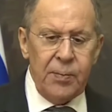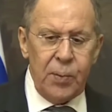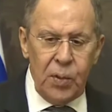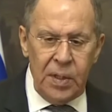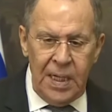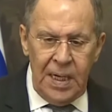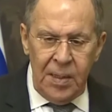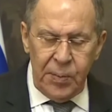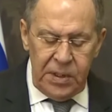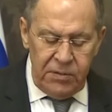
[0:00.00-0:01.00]
And now we
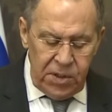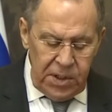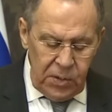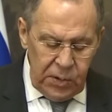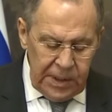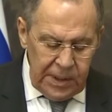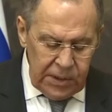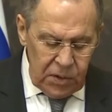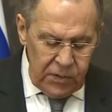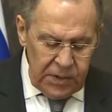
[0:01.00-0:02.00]
have new avenues
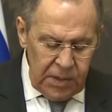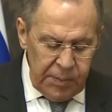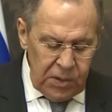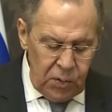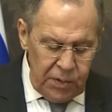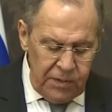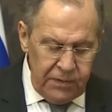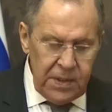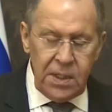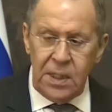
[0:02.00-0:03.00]
where we could
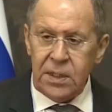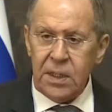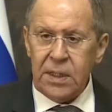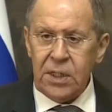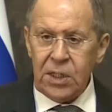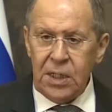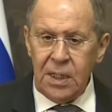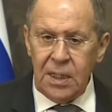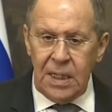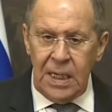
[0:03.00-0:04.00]
concert our
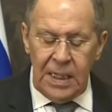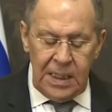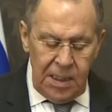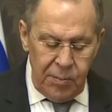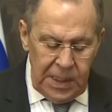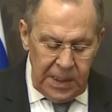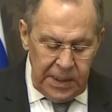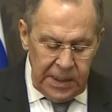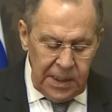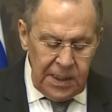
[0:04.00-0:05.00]
efforts
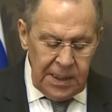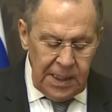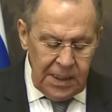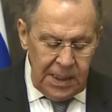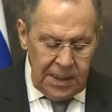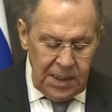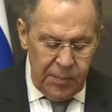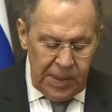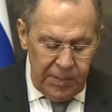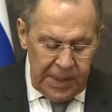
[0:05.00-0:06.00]
in the interests of
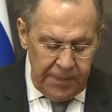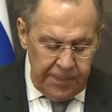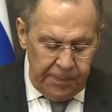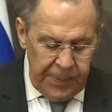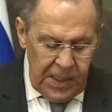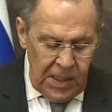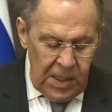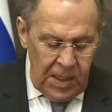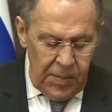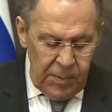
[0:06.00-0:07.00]
resolving global and
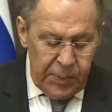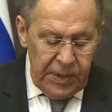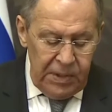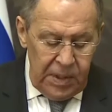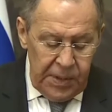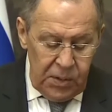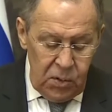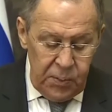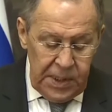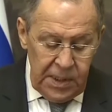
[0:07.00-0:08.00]
regional
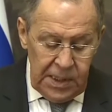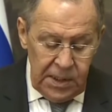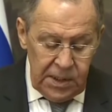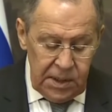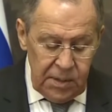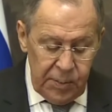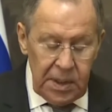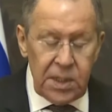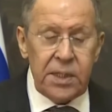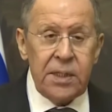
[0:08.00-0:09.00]

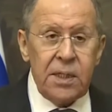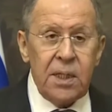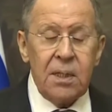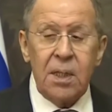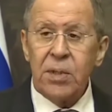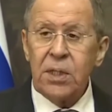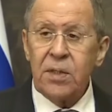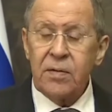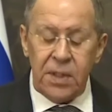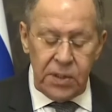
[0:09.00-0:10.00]
issues. We
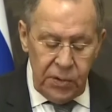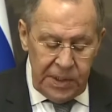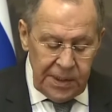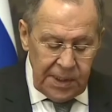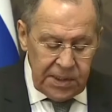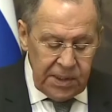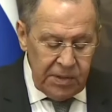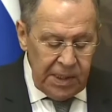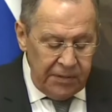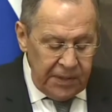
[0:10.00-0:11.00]
analyzed the
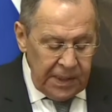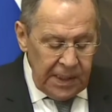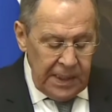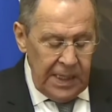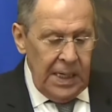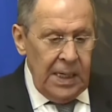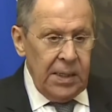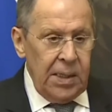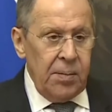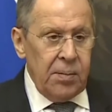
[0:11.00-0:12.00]
situation in the Middle East and
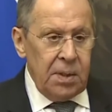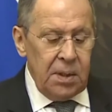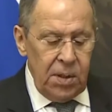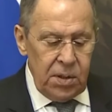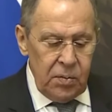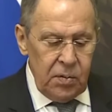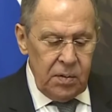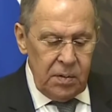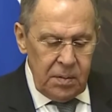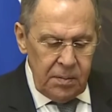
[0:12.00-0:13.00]
in the north of
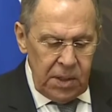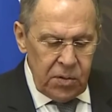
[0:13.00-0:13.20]
Africa.